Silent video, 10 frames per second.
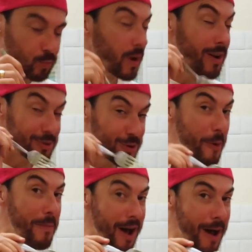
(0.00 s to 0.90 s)
That's
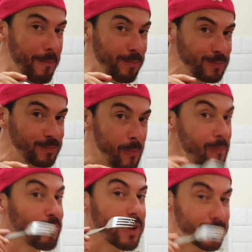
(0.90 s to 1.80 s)
not bad.
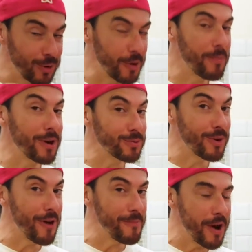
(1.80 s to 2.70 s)
That's not the best
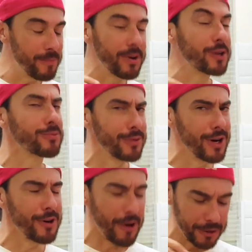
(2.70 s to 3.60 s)
one I've made, but that's
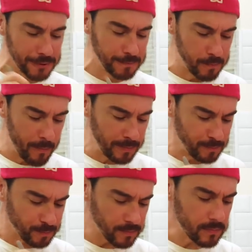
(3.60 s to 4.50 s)
really nice.
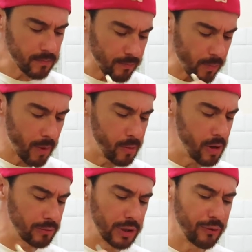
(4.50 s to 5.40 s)

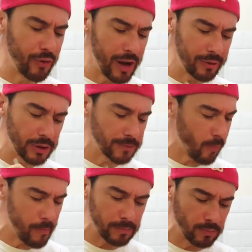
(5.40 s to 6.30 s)
Oh, really flavours.
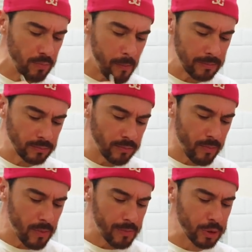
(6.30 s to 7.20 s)
Mm.
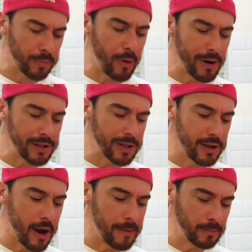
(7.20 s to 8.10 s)
The chipotle's in
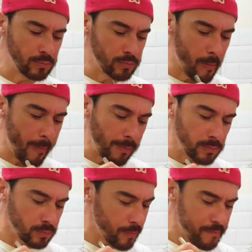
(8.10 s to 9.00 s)
there.
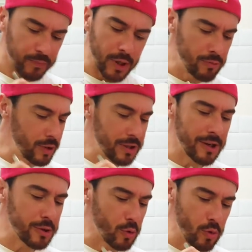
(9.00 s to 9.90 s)
You can really
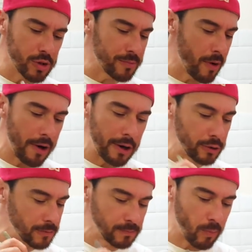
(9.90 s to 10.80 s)
taste all the
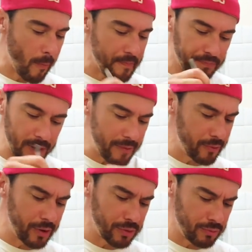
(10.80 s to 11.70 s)
tomatoes.
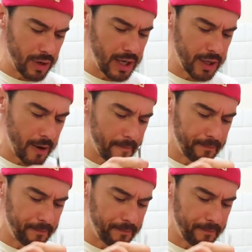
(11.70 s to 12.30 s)
Everything's really good.